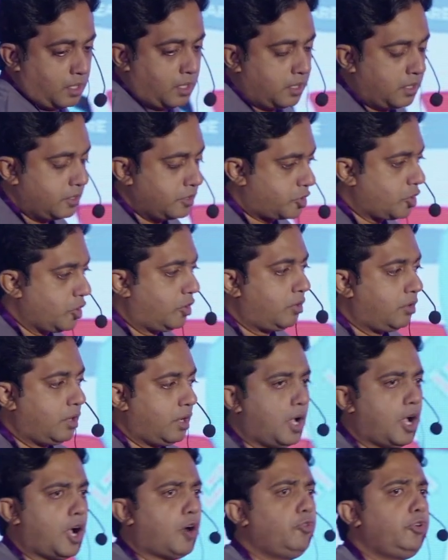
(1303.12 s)
So
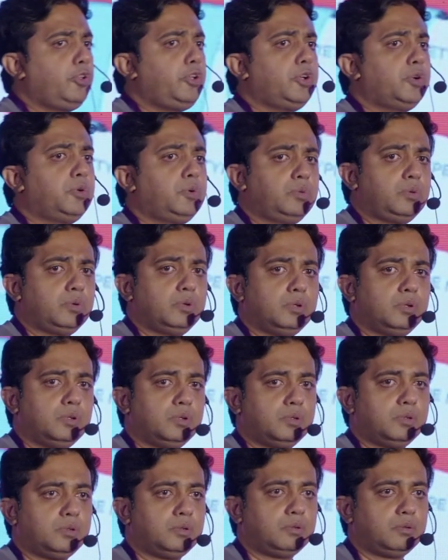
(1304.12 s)
how do you
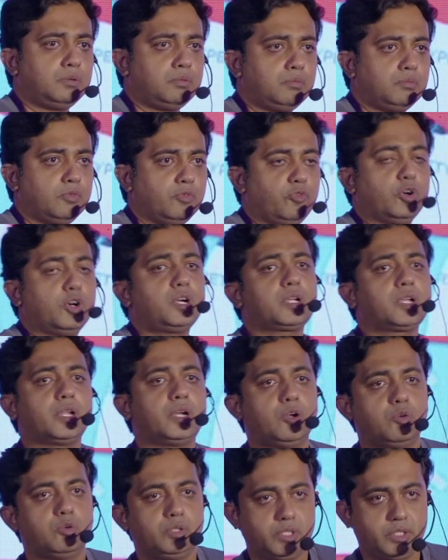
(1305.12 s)
work
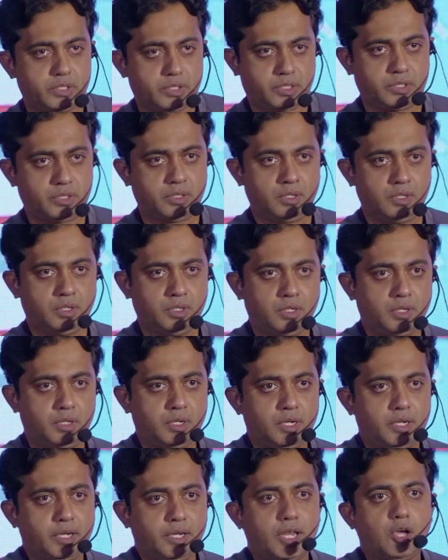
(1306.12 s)
around this?
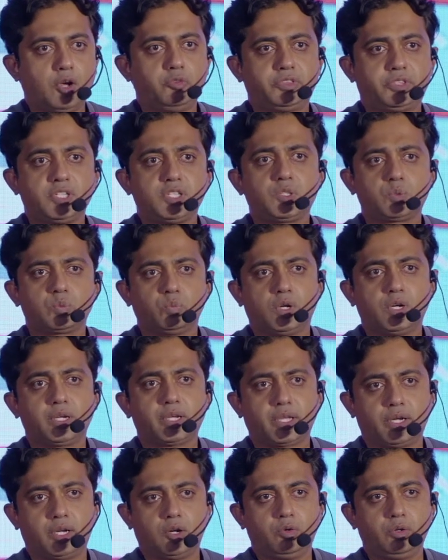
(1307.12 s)
Now this
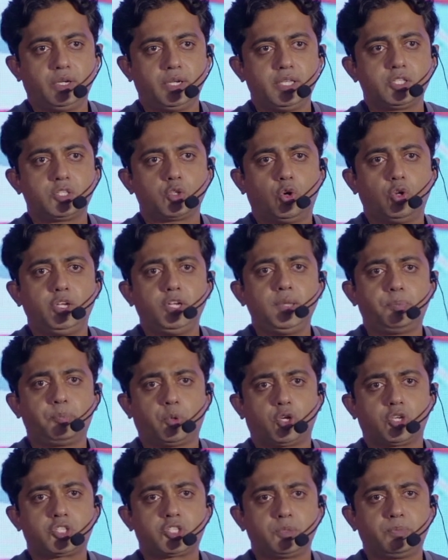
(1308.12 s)
workaround is only
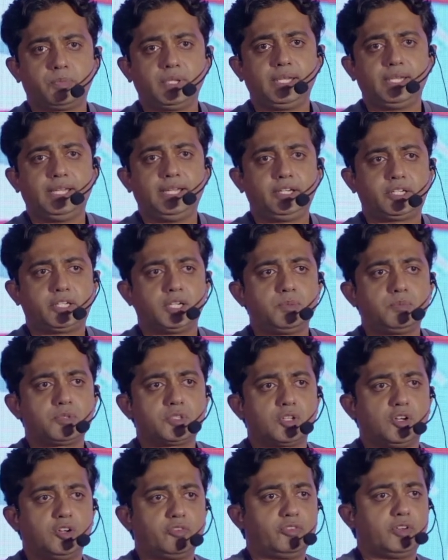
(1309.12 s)
possible in terms
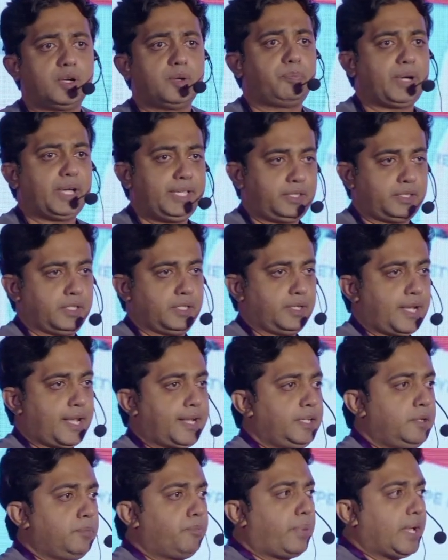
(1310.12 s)
of a Python, and
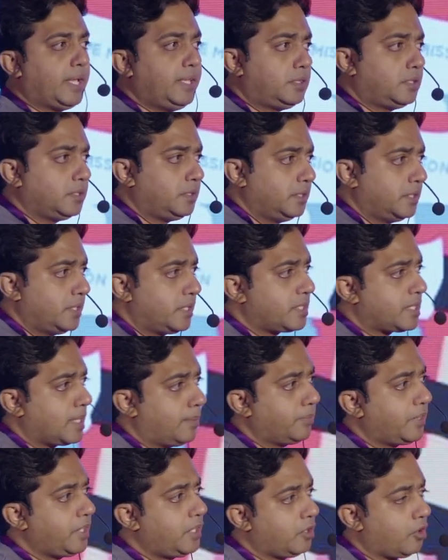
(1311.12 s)
in Python there is
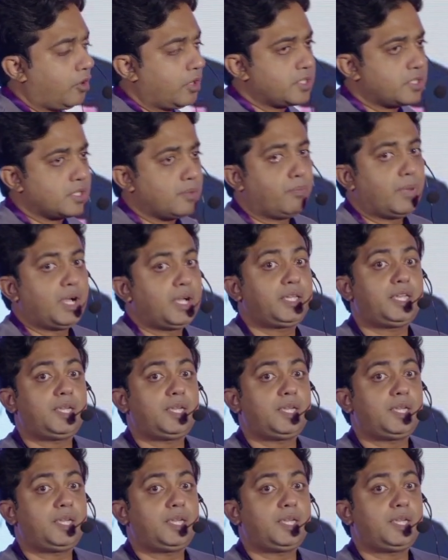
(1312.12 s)
something called as a monkey